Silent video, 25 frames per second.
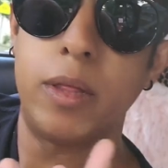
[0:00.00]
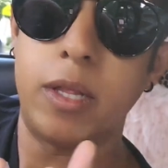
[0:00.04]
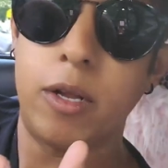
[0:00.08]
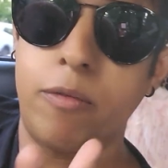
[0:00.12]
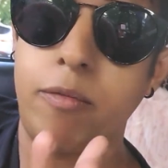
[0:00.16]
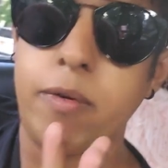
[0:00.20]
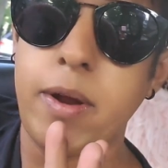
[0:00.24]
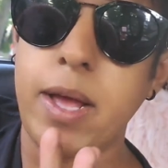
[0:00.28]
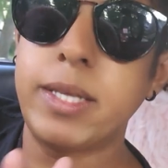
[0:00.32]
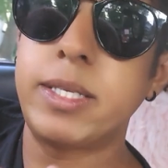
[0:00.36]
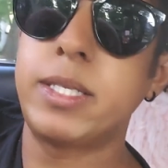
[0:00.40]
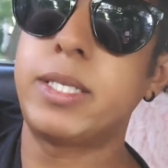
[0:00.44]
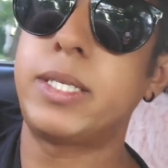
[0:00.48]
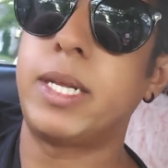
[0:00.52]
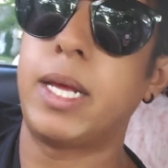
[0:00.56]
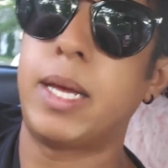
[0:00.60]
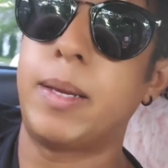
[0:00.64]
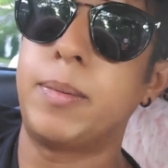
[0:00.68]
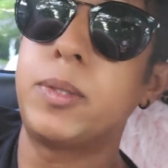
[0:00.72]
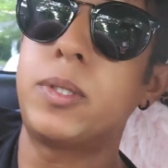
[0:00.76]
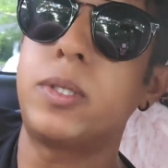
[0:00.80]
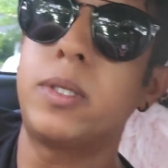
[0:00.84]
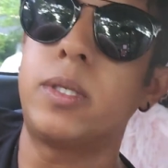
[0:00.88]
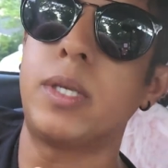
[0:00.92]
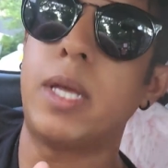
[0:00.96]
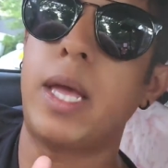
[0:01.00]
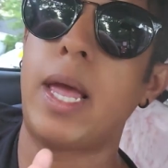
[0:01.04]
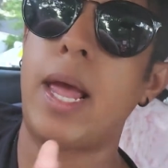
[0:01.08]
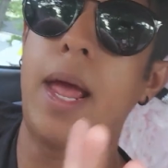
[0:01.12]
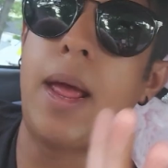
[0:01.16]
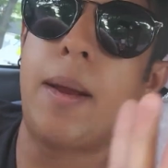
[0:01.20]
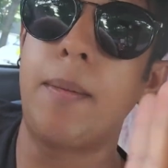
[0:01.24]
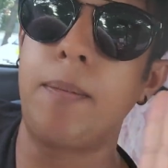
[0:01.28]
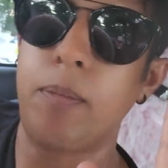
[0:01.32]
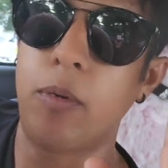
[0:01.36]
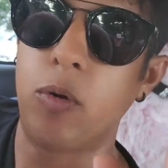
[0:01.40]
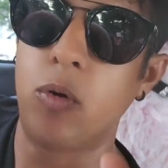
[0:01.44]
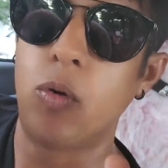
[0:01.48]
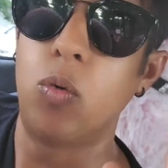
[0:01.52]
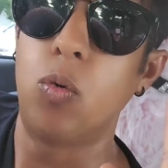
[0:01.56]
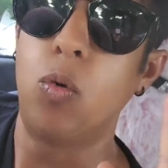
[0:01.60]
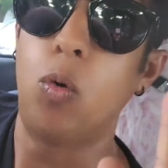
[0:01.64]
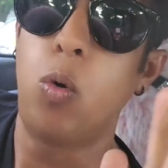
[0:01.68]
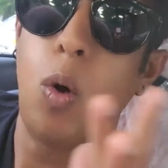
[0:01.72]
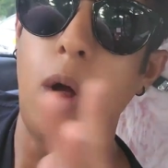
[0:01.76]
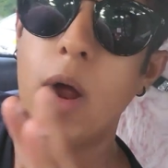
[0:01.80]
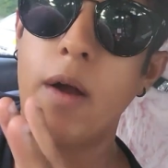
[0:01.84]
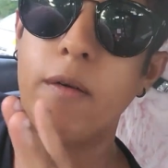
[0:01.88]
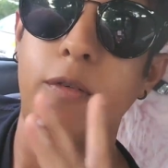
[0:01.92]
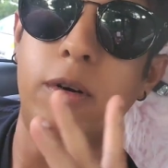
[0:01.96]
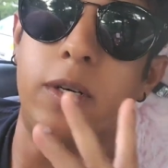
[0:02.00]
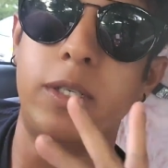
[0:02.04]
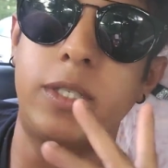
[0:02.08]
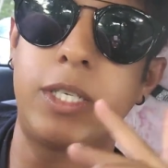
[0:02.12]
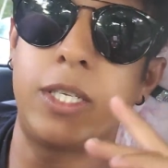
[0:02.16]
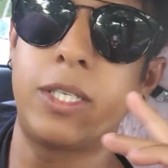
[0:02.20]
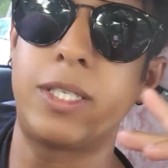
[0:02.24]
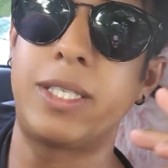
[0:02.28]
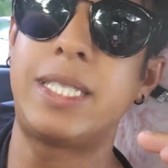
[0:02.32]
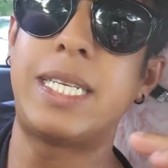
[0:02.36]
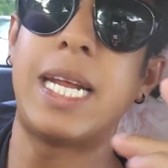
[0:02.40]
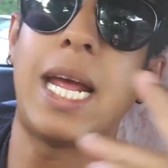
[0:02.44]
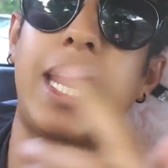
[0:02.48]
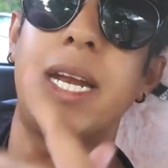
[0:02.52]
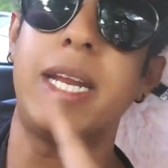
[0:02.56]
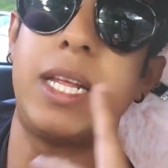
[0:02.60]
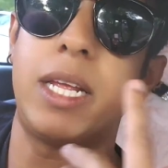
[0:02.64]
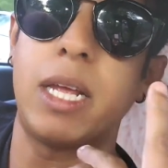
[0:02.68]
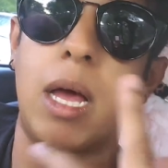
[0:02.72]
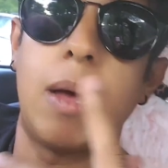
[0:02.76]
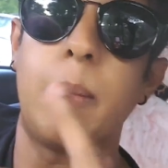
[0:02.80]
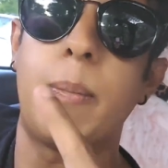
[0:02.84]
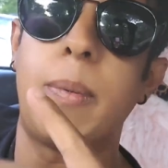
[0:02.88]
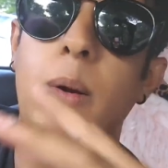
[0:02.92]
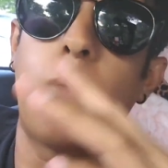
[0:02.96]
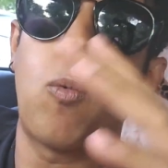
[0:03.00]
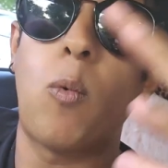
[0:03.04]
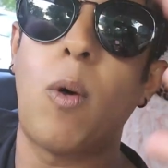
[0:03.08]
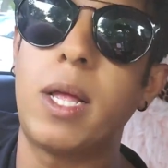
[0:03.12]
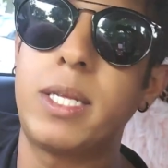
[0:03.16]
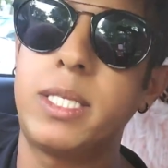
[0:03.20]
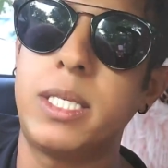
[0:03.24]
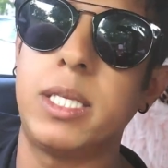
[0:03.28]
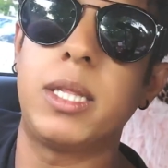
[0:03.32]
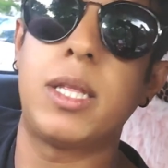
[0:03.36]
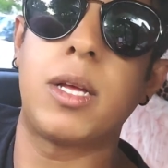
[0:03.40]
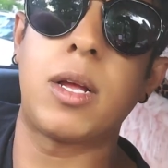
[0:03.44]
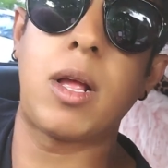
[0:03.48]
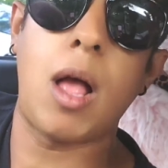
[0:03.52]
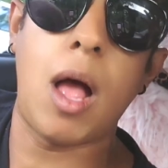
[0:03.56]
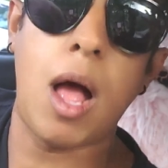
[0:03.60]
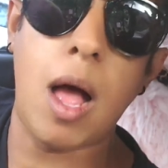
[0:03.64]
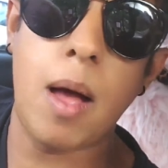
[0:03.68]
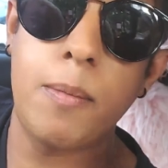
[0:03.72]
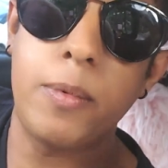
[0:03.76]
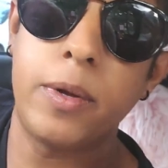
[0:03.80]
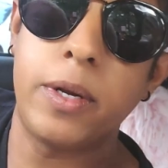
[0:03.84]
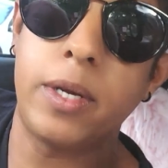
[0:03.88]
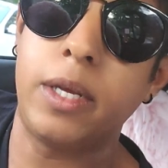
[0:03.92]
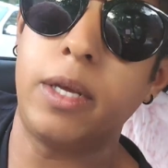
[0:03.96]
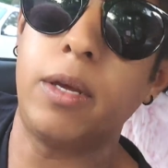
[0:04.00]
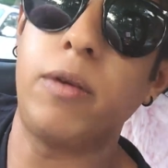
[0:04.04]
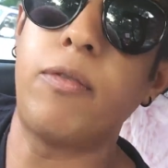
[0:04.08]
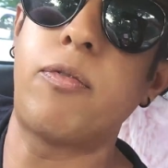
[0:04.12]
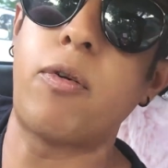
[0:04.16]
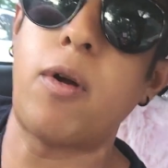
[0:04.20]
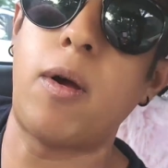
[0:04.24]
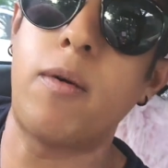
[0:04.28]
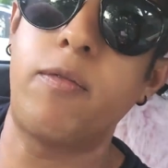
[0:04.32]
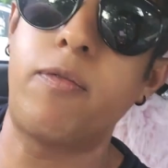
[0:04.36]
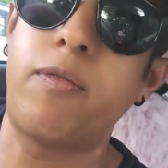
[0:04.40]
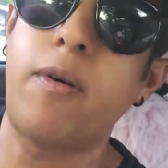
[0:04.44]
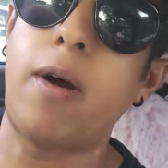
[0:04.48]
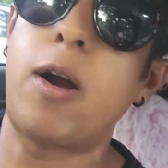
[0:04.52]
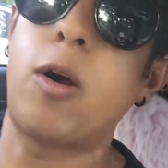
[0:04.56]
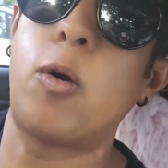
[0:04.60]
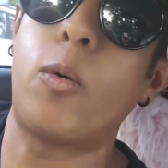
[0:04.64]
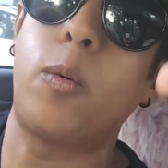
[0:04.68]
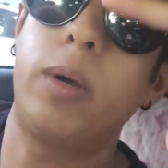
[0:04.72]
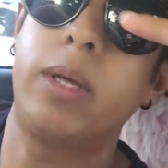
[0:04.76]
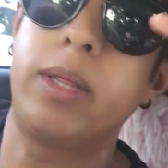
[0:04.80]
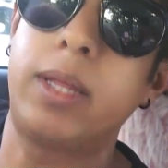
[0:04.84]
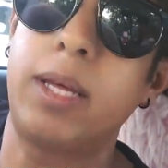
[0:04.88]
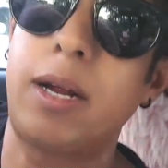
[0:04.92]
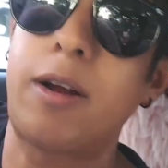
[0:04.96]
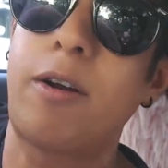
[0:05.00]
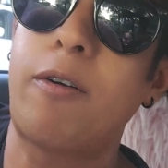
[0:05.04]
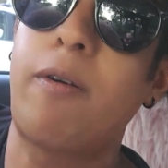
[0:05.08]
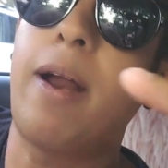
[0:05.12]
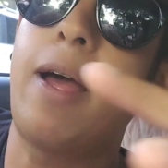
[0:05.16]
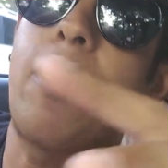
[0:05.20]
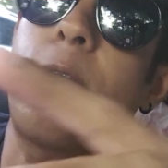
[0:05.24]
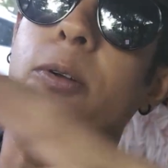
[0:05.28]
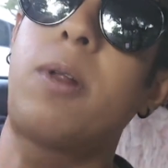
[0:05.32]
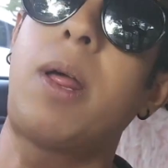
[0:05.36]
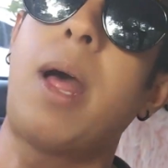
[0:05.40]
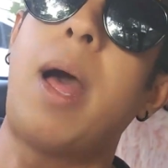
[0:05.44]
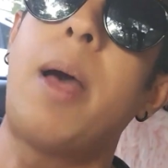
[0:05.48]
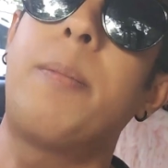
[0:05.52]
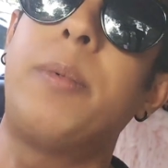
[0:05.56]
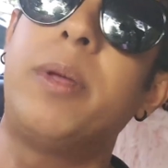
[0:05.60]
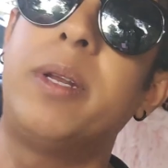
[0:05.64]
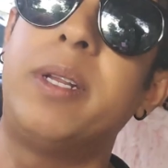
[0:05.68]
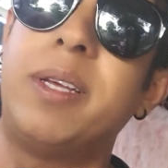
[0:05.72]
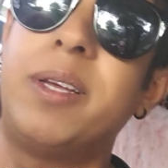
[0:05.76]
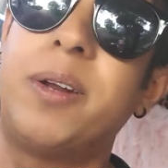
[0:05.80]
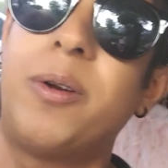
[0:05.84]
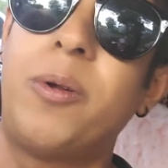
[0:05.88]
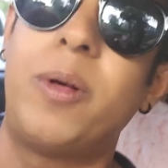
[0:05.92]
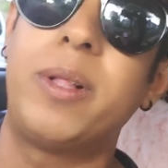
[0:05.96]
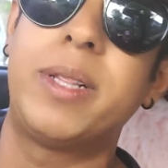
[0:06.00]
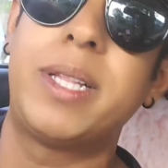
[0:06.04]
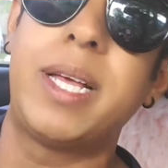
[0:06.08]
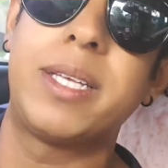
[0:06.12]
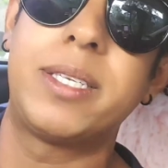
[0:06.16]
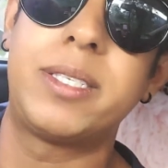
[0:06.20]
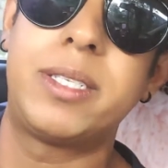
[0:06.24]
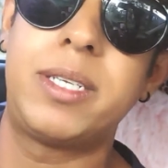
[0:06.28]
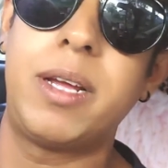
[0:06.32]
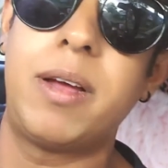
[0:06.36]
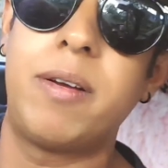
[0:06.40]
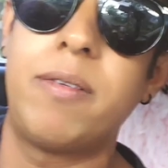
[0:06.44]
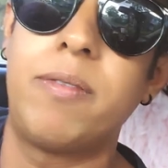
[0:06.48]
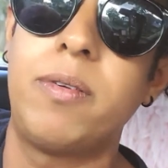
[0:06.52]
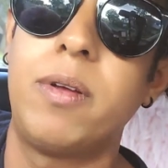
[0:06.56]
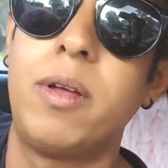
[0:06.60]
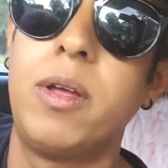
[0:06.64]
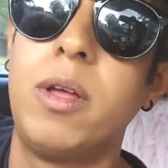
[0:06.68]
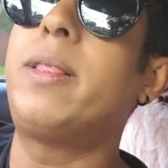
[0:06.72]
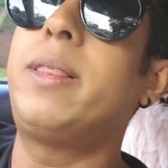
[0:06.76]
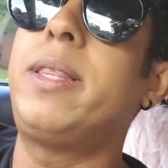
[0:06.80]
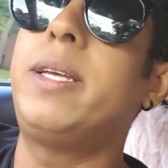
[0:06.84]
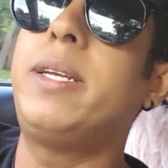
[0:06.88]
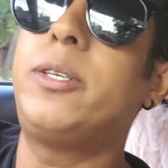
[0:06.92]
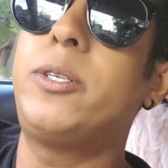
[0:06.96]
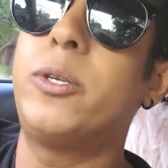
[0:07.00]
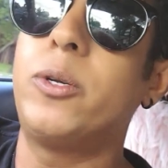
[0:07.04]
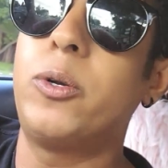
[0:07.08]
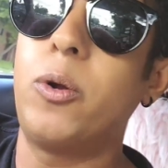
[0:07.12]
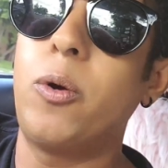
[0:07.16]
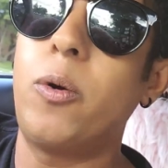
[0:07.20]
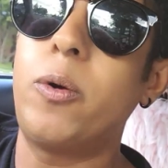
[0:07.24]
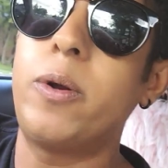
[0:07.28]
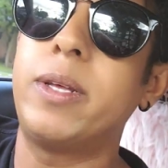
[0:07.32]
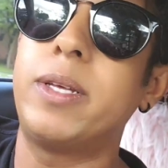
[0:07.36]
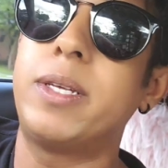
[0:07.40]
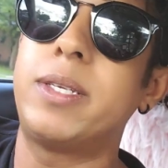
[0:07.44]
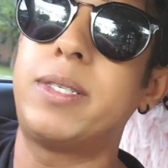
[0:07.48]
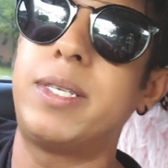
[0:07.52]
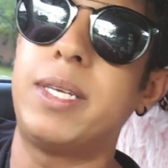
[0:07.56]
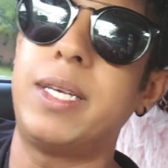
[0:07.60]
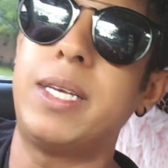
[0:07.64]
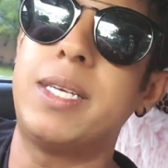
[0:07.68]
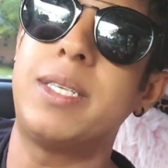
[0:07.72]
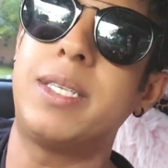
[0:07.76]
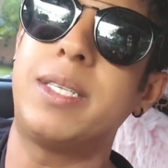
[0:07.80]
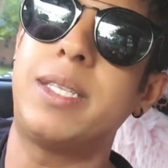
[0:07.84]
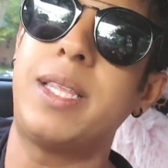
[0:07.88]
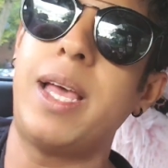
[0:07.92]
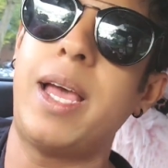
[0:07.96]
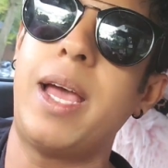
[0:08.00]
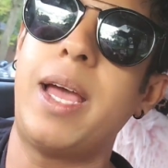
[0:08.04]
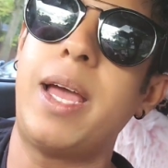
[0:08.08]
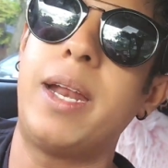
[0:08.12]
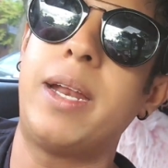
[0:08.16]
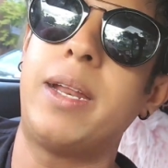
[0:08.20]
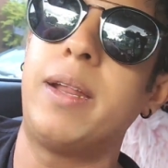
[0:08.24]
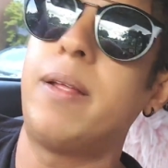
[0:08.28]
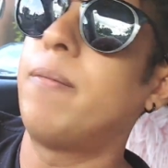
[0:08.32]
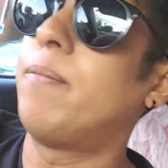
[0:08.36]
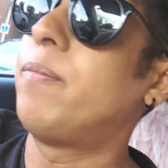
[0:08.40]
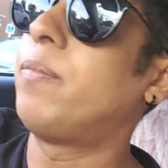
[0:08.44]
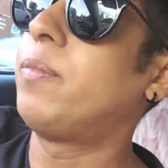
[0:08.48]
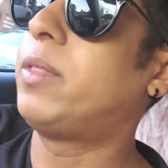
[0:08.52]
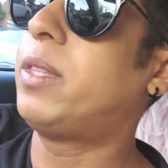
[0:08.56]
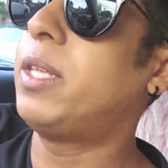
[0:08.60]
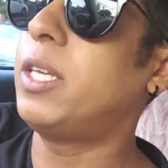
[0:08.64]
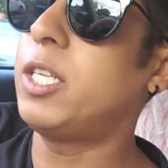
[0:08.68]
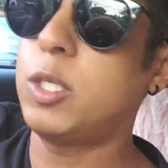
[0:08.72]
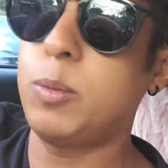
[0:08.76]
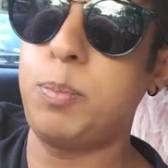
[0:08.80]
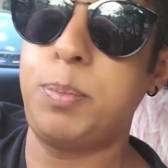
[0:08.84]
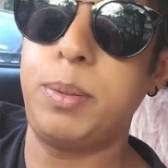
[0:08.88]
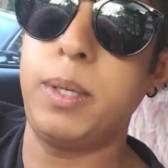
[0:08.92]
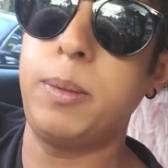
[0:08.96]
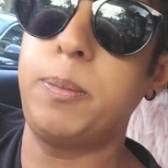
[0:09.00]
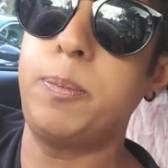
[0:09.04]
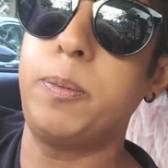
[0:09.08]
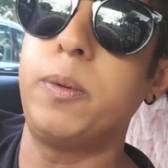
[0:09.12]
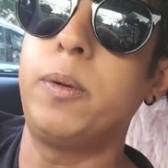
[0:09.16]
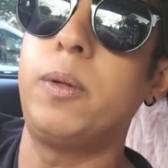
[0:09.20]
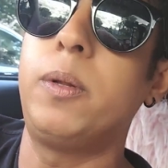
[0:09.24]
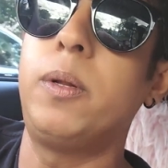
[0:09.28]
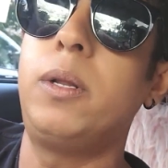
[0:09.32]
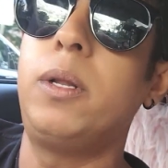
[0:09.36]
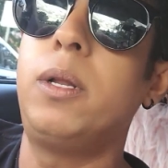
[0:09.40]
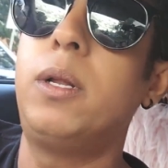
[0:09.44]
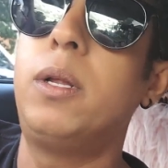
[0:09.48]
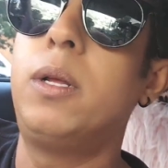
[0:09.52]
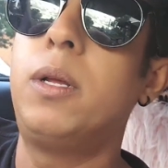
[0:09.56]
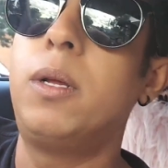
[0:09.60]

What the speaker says: on the red steps and whoever's just standing up and watching the comedy from far away, the crowd comedy and all that stuff. One thing to notice is that these people